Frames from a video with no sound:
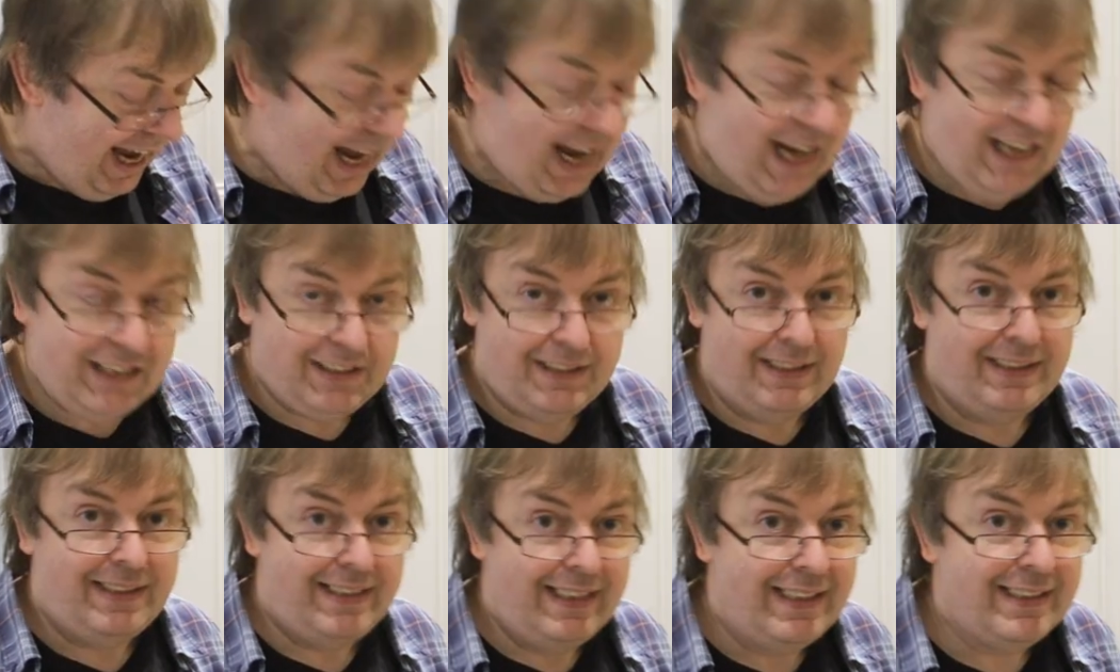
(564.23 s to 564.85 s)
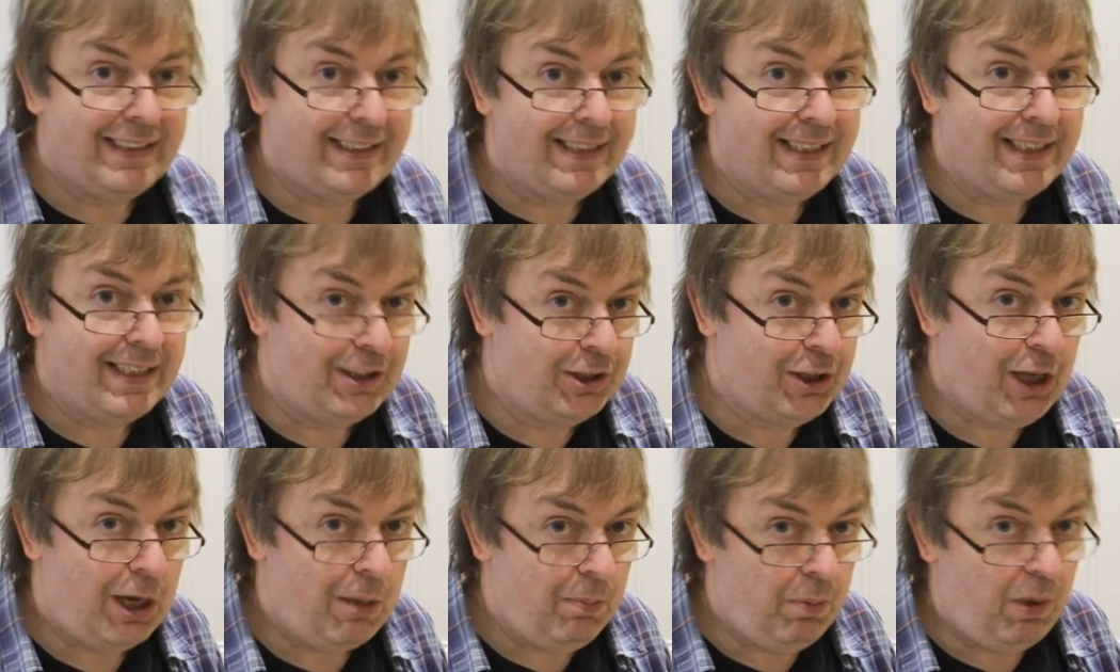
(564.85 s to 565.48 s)
as it is an
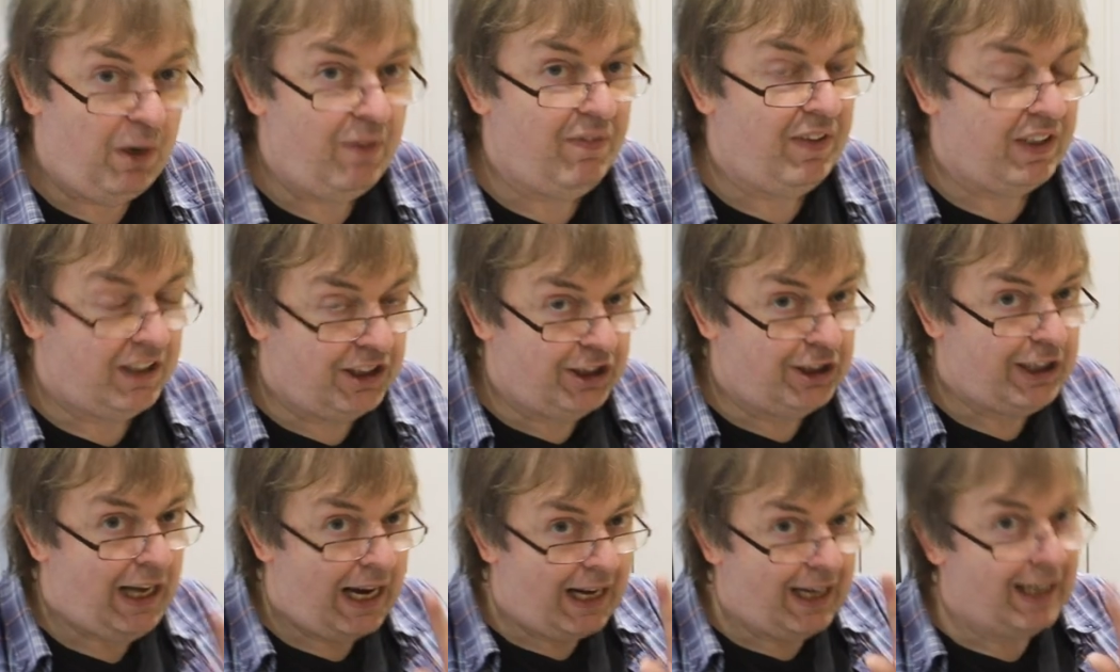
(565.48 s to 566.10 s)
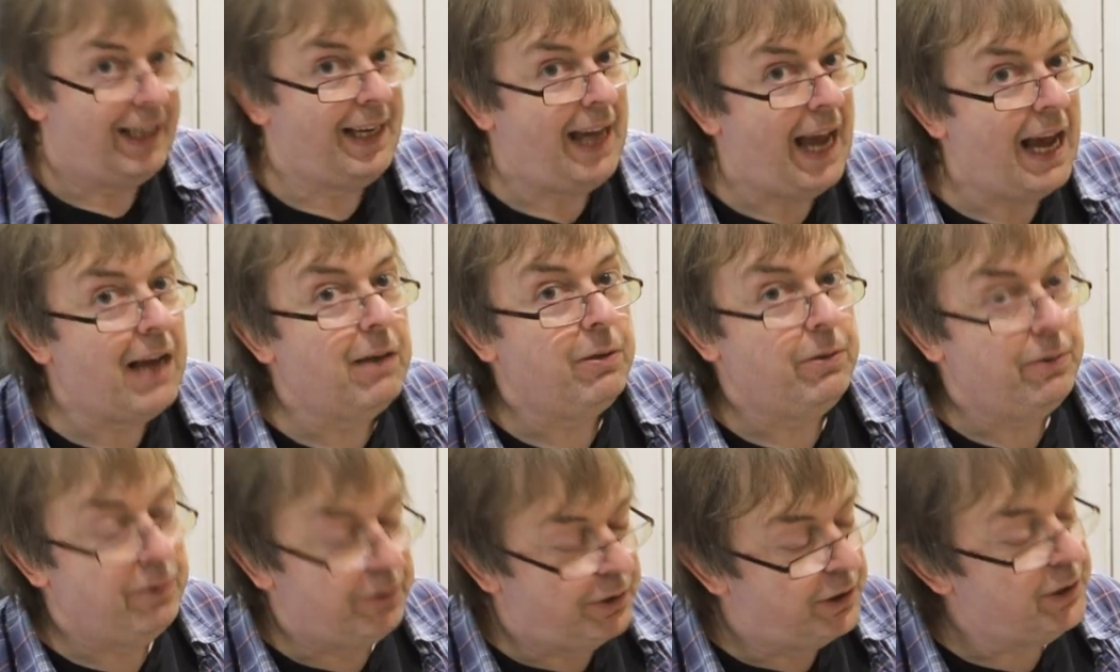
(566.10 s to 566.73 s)
example of exactly how
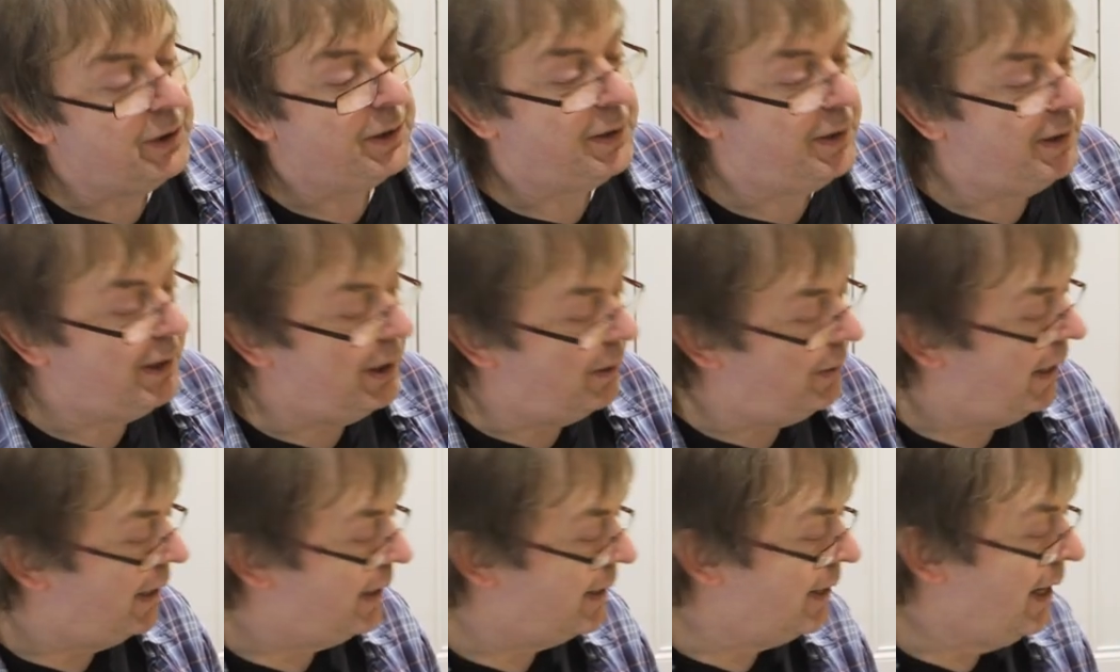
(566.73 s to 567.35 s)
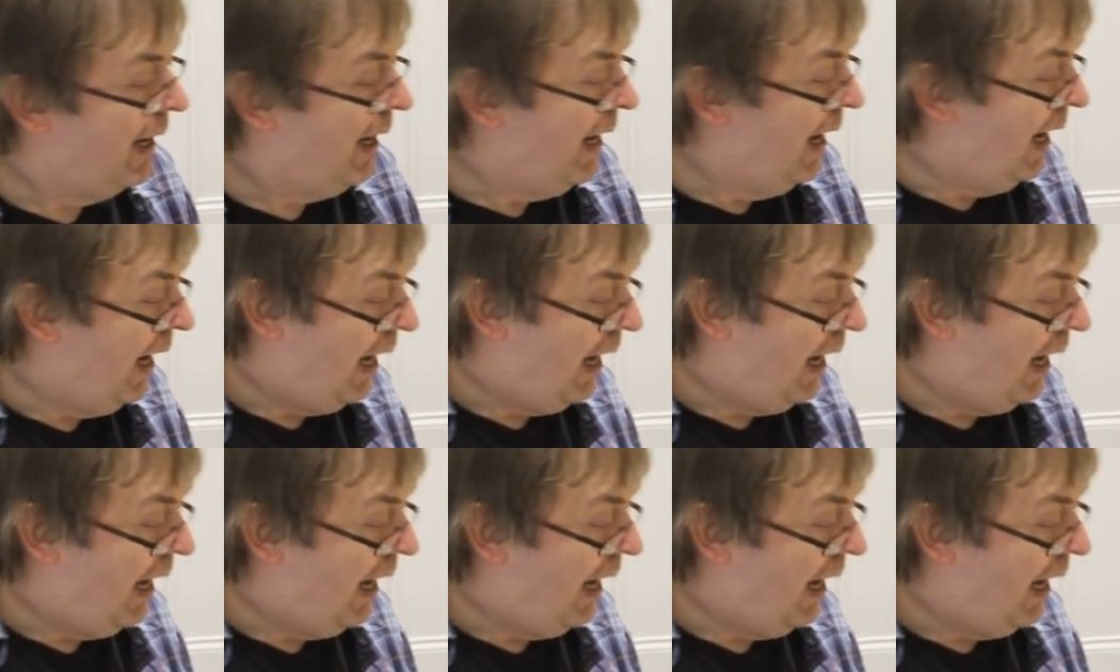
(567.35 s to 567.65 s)
you should do it.